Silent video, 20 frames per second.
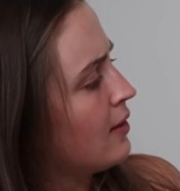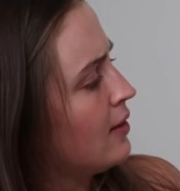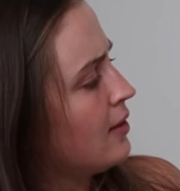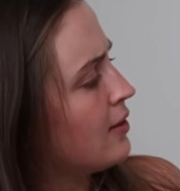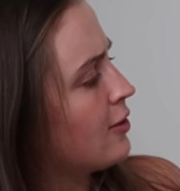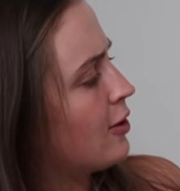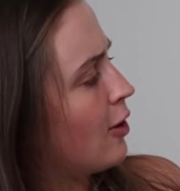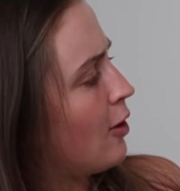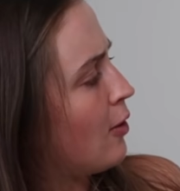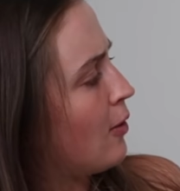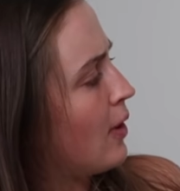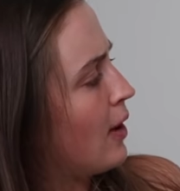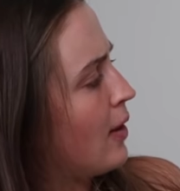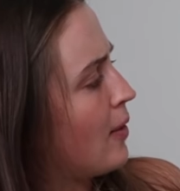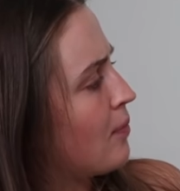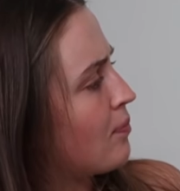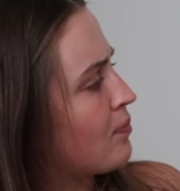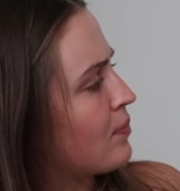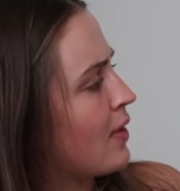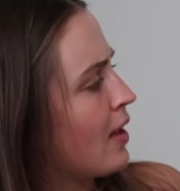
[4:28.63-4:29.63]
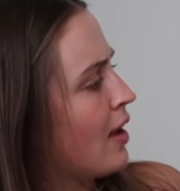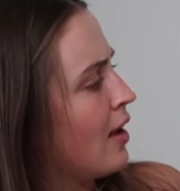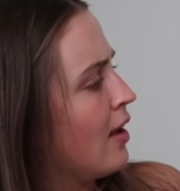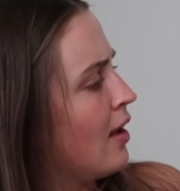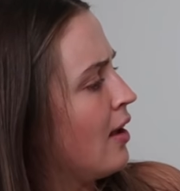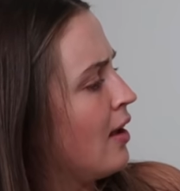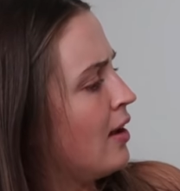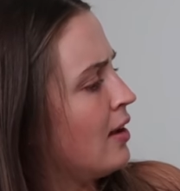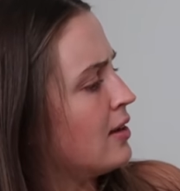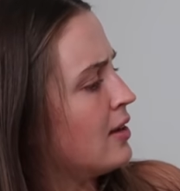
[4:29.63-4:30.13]
So
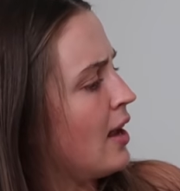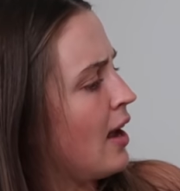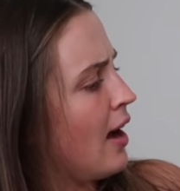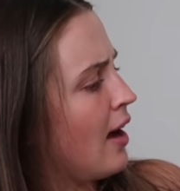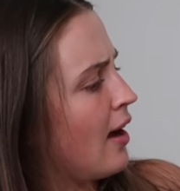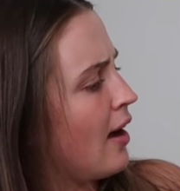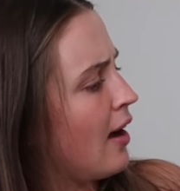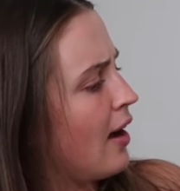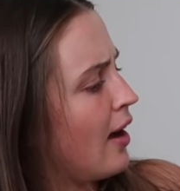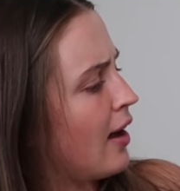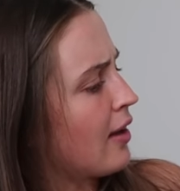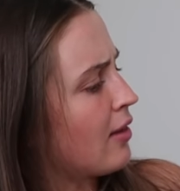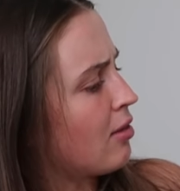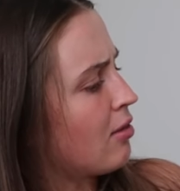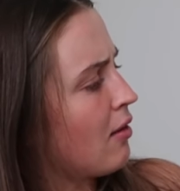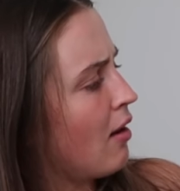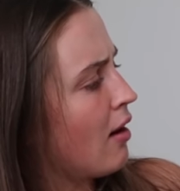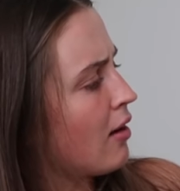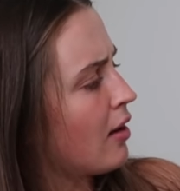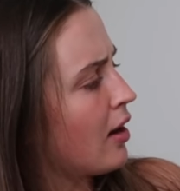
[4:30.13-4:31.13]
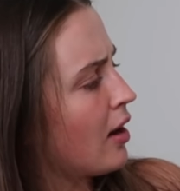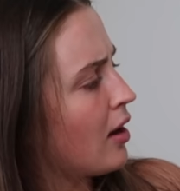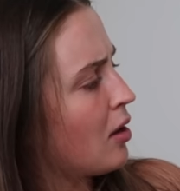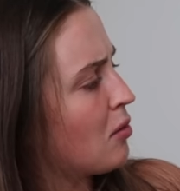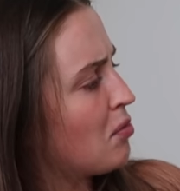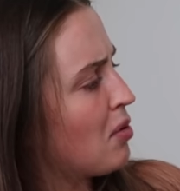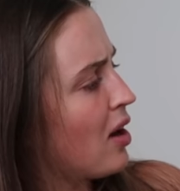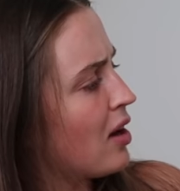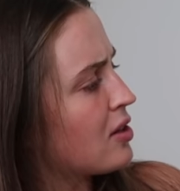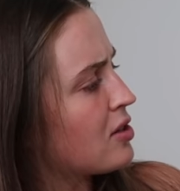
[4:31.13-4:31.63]
yeah, I thought I
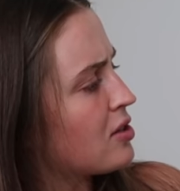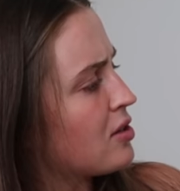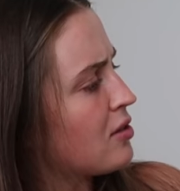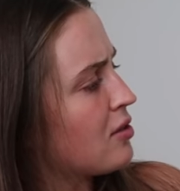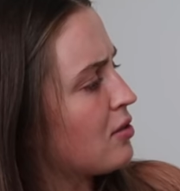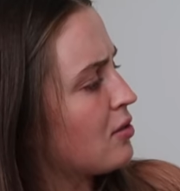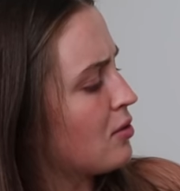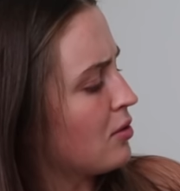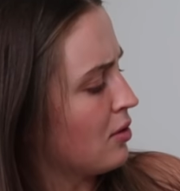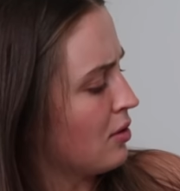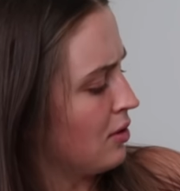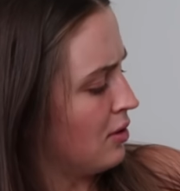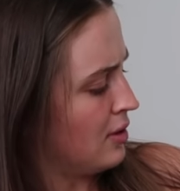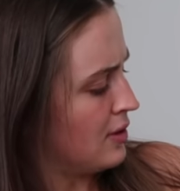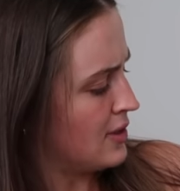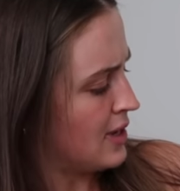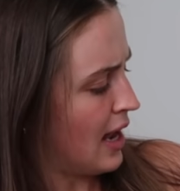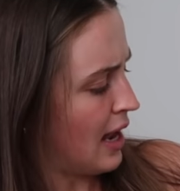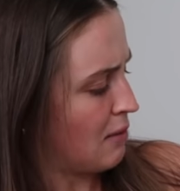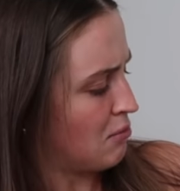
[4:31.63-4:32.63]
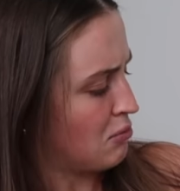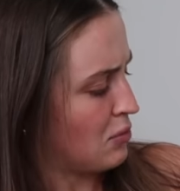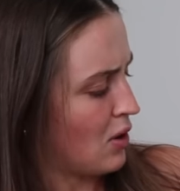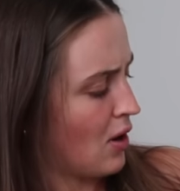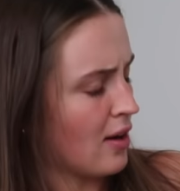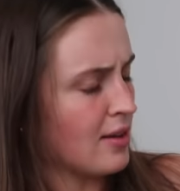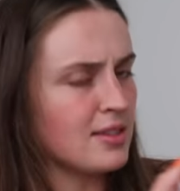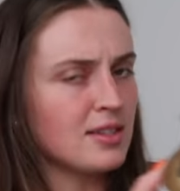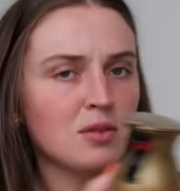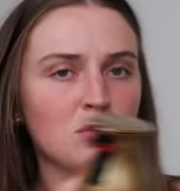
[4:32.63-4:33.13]
had bought two satin
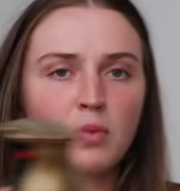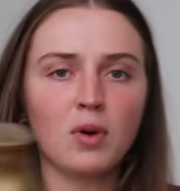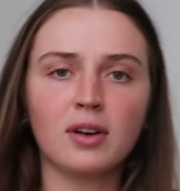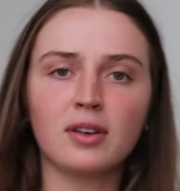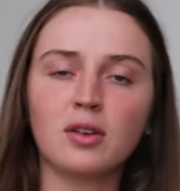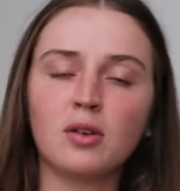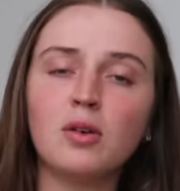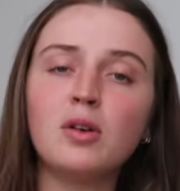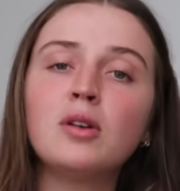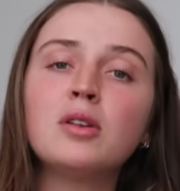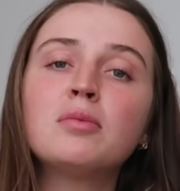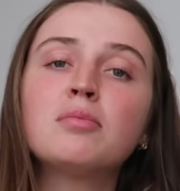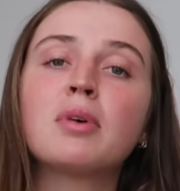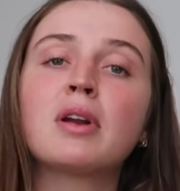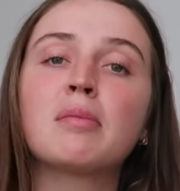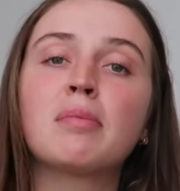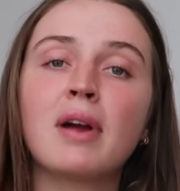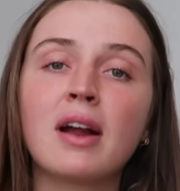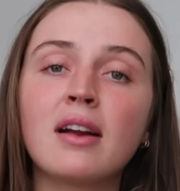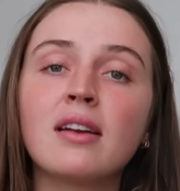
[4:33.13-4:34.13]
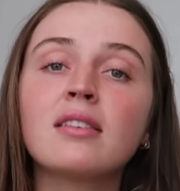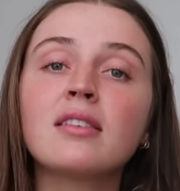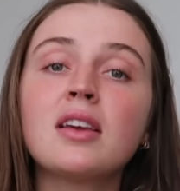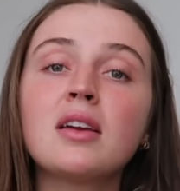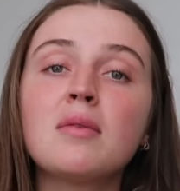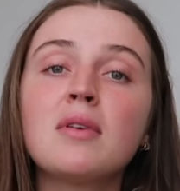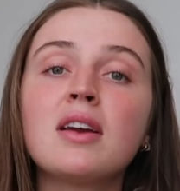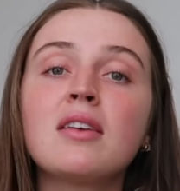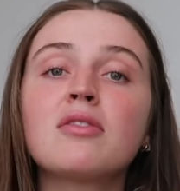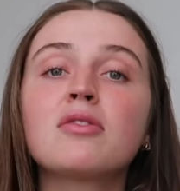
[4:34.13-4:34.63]
bronze and one gold, but
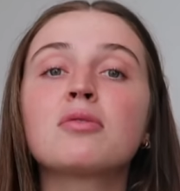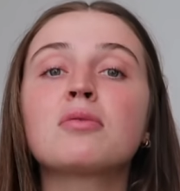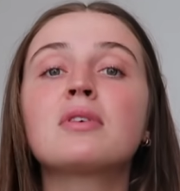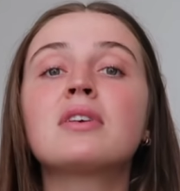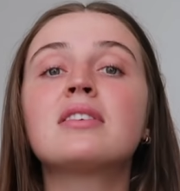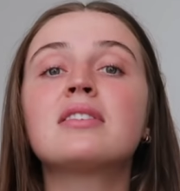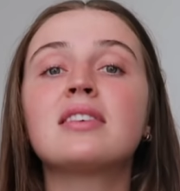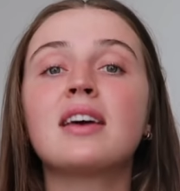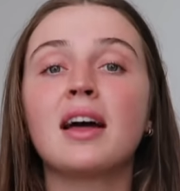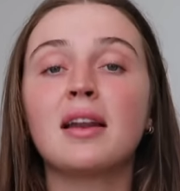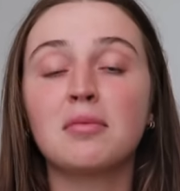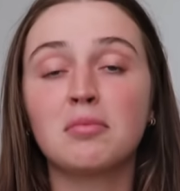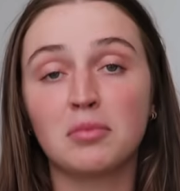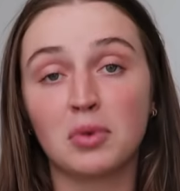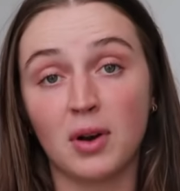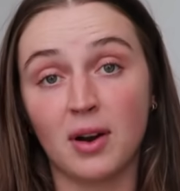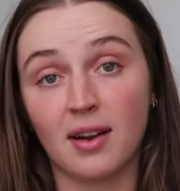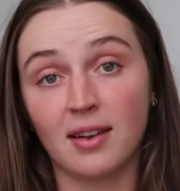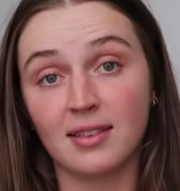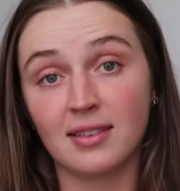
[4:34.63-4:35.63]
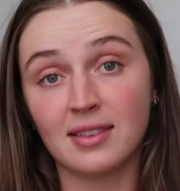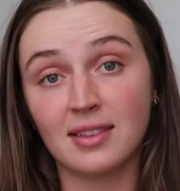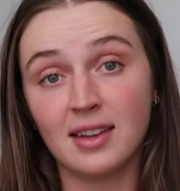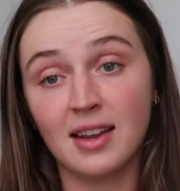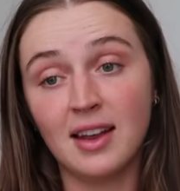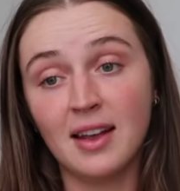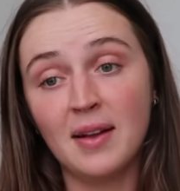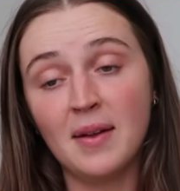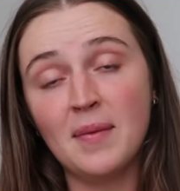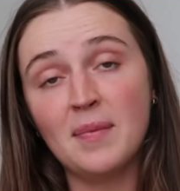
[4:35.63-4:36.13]
apparently we have three satin bronze,
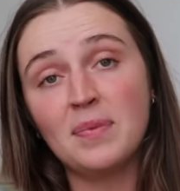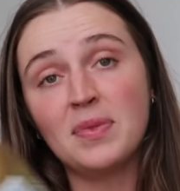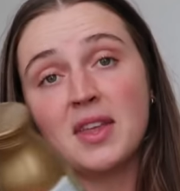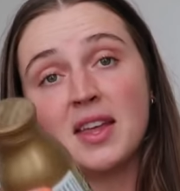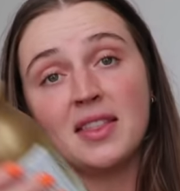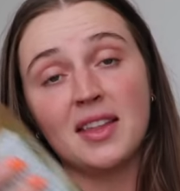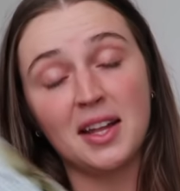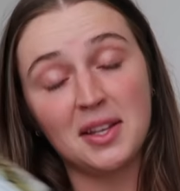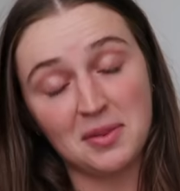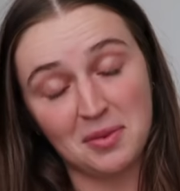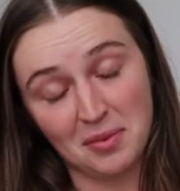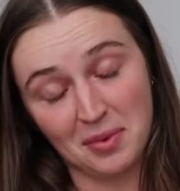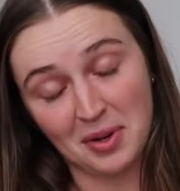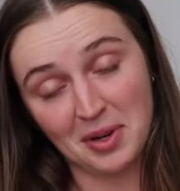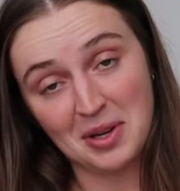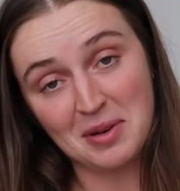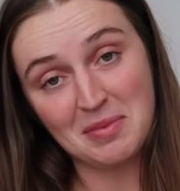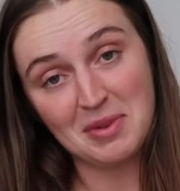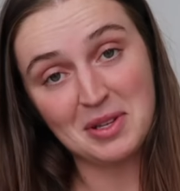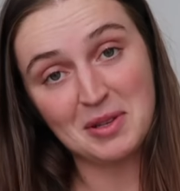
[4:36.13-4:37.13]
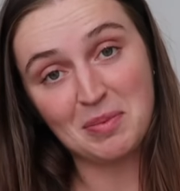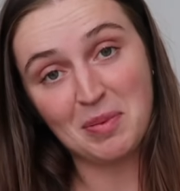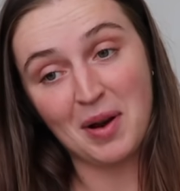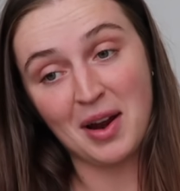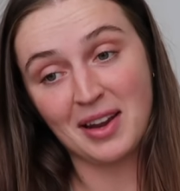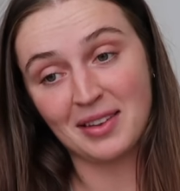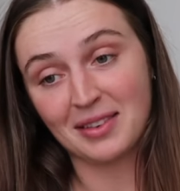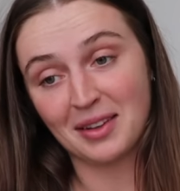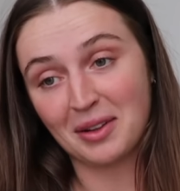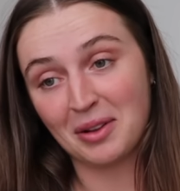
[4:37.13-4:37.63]
and that's what we're gonna be
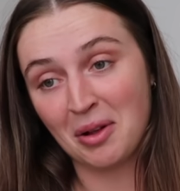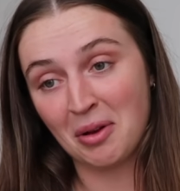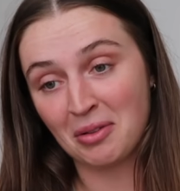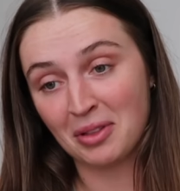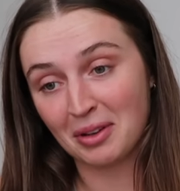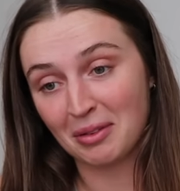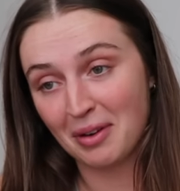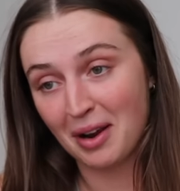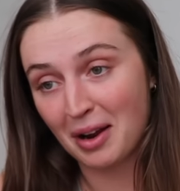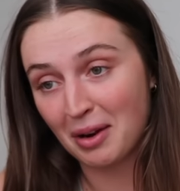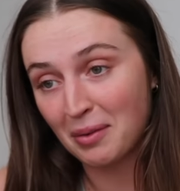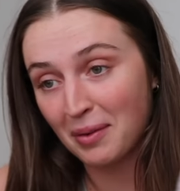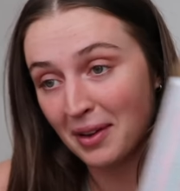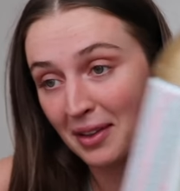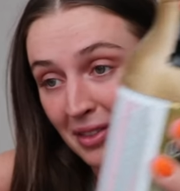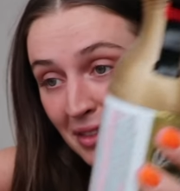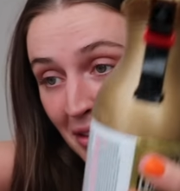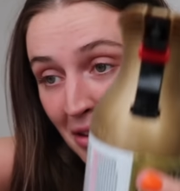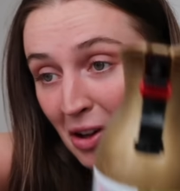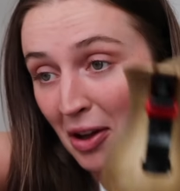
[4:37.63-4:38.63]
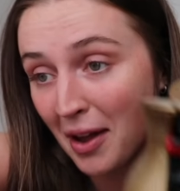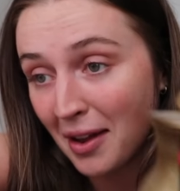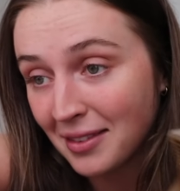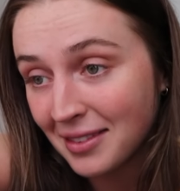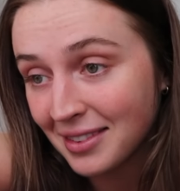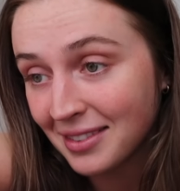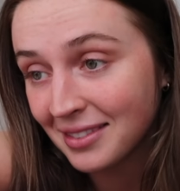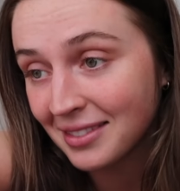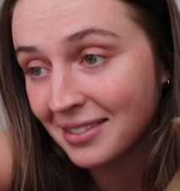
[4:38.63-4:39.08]
spraying the clothing rack with. Good.